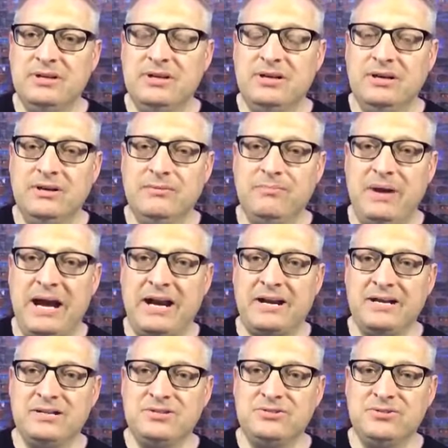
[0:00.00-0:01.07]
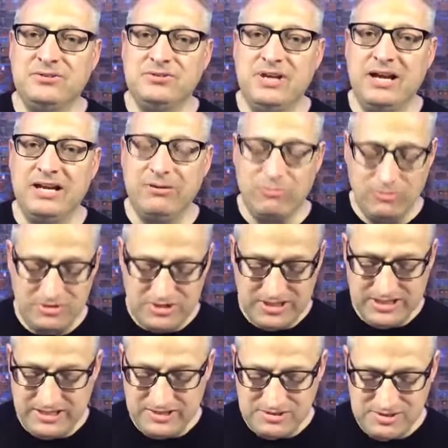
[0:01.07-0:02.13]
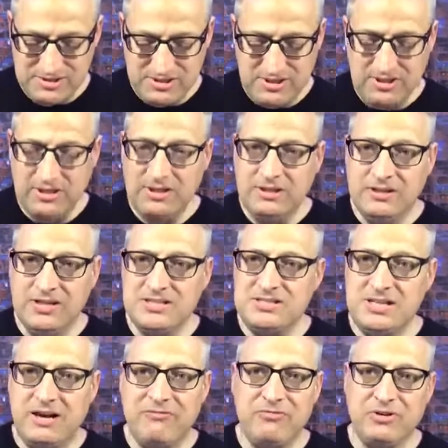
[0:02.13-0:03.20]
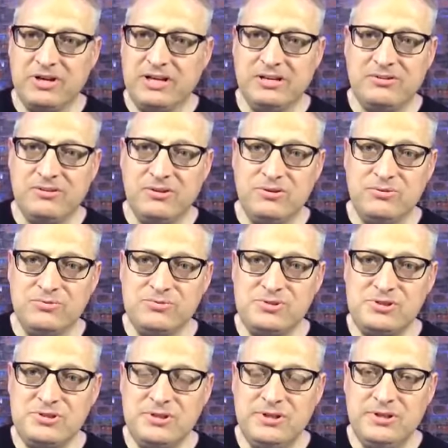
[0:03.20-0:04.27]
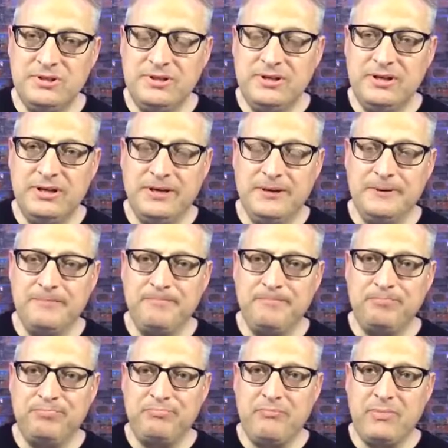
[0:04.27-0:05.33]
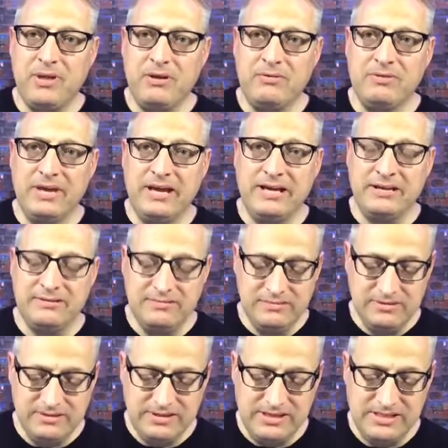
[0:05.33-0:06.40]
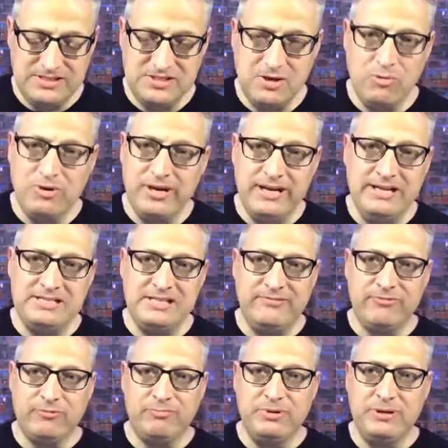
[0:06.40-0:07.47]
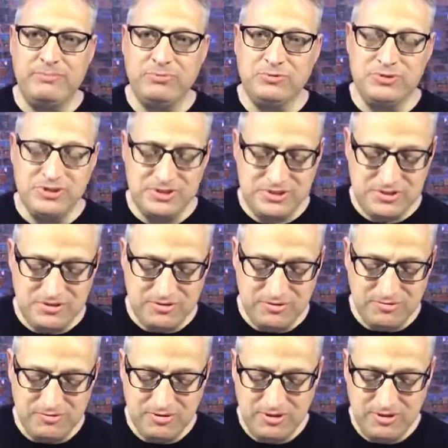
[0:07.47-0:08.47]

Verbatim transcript: uh, back into their daily routines, let's not forget those um, that it's so easy for people just to